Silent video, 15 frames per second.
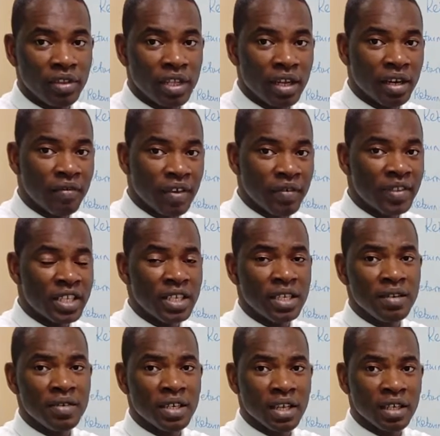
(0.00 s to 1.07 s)

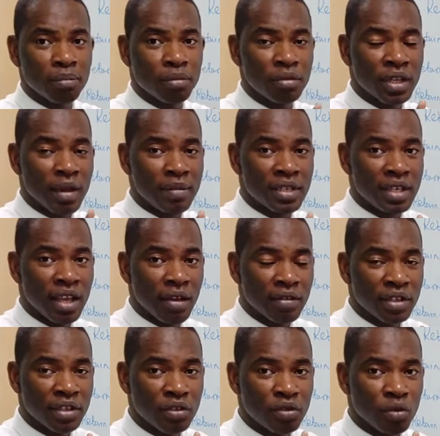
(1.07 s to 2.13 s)
derivatives, they put
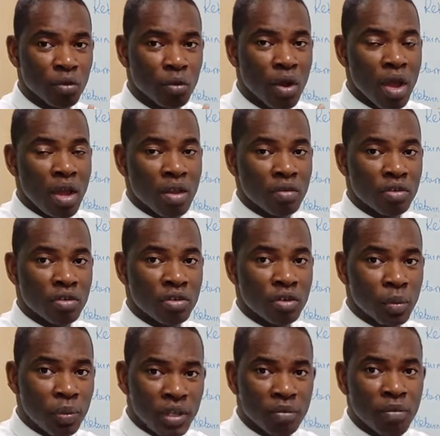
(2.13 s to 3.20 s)
themselves into
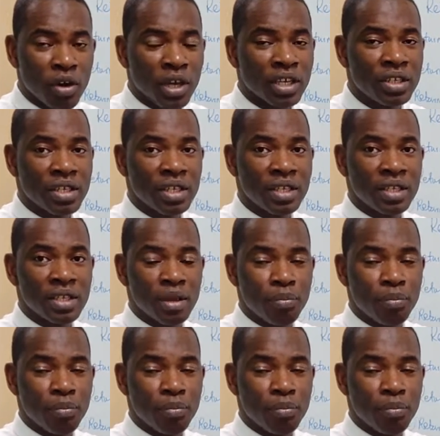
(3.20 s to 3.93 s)
stupid mortgages,